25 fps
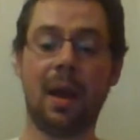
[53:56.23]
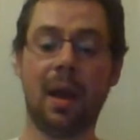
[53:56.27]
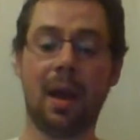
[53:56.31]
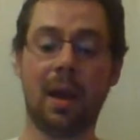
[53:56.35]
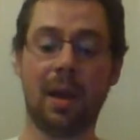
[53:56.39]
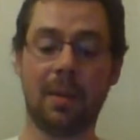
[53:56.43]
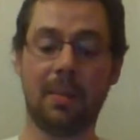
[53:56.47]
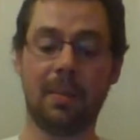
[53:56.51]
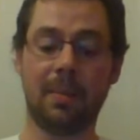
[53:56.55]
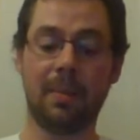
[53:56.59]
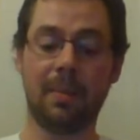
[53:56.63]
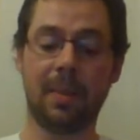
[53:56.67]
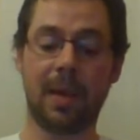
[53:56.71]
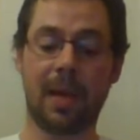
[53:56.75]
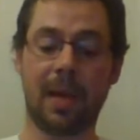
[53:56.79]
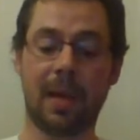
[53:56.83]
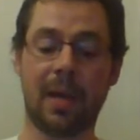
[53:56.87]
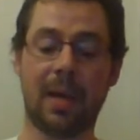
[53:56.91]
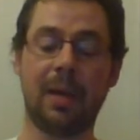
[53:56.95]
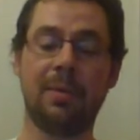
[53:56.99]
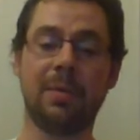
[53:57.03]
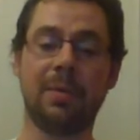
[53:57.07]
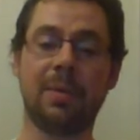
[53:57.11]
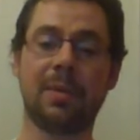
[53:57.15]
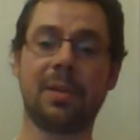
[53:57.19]

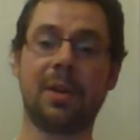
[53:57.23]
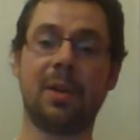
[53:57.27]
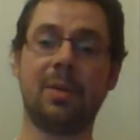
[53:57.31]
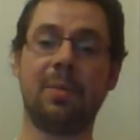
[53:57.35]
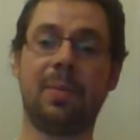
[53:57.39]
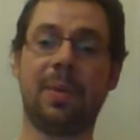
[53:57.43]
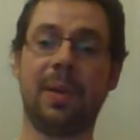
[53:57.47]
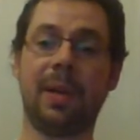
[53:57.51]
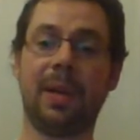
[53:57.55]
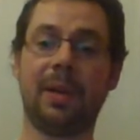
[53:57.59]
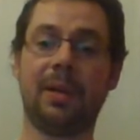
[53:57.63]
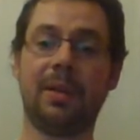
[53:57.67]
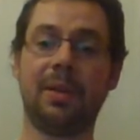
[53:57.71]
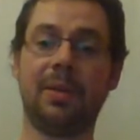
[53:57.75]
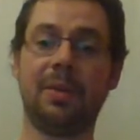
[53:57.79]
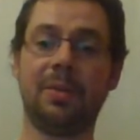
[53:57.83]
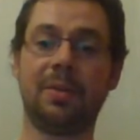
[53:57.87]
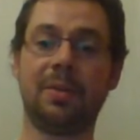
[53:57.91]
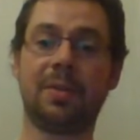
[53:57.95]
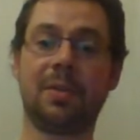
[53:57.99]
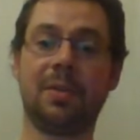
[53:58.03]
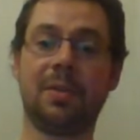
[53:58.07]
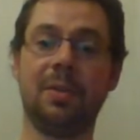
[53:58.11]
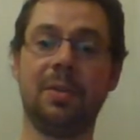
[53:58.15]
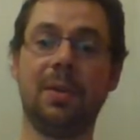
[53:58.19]
And he was opening a
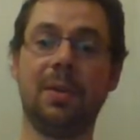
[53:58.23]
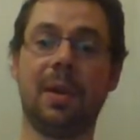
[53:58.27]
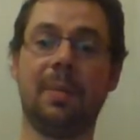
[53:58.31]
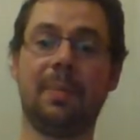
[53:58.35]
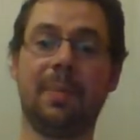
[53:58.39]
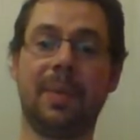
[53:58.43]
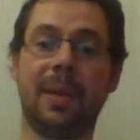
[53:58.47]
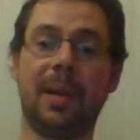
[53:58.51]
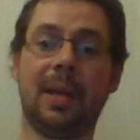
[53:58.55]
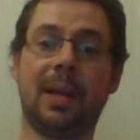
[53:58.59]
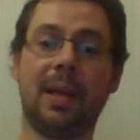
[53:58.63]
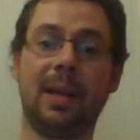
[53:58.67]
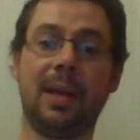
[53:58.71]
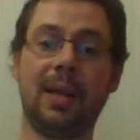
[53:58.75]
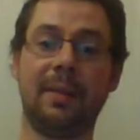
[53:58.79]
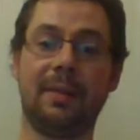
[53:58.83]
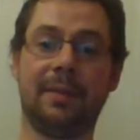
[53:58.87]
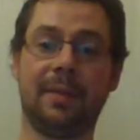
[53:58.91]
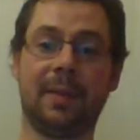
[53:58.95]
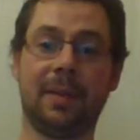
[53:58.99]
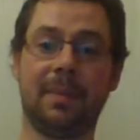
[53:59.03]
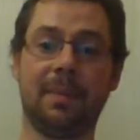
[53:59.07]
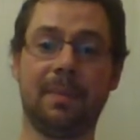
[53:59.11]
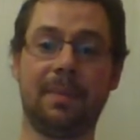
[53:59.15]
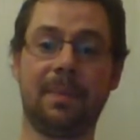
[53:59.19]
new school up in
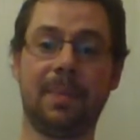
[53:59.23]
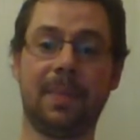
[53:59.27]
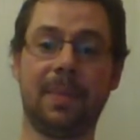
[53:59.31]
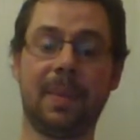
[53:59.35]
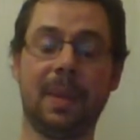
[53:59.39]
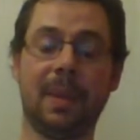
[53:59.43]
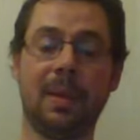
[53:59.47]
Clevedon,